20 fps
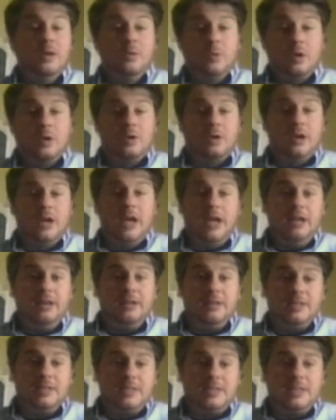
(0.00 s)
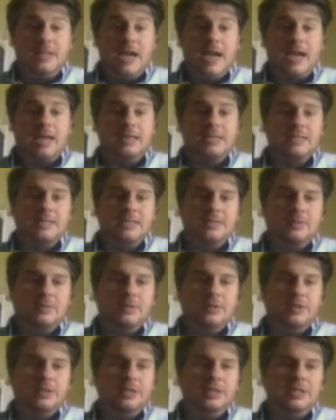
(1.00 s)
we're creating this text to
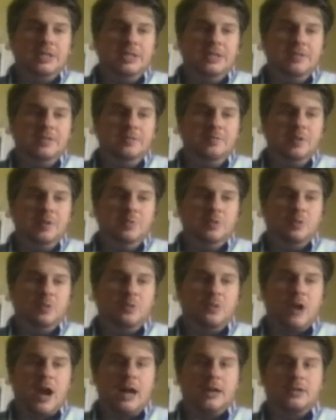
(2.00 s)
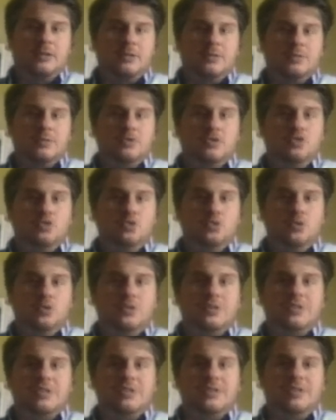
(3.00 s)
really give people practical
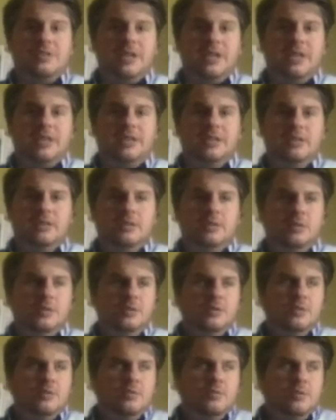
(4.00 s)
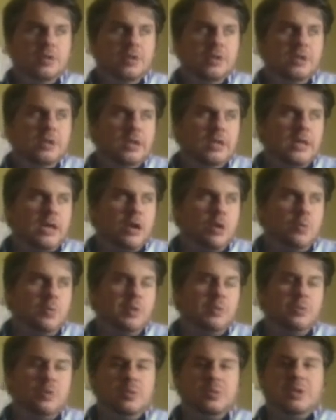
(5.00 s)
tools to like really allow
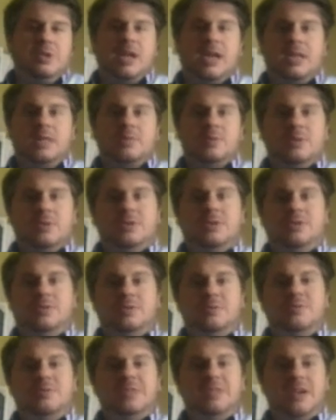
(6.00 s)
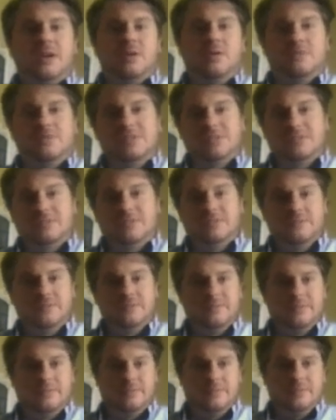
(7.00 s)
people to be experts on themselves.
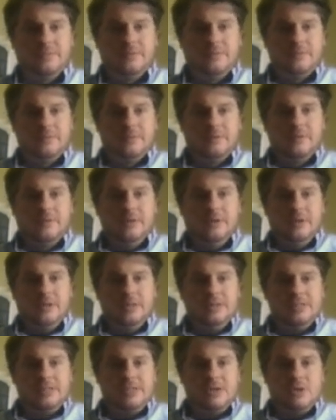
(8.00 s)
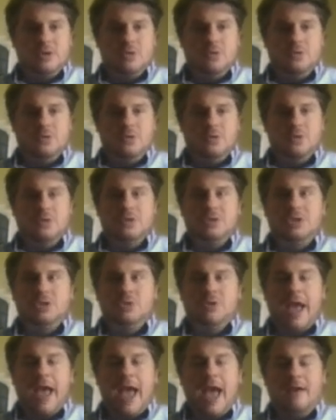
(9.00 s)
And so those
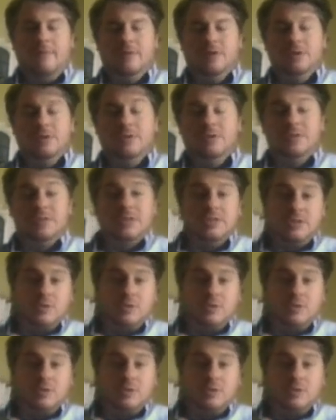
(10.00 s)
two avenues in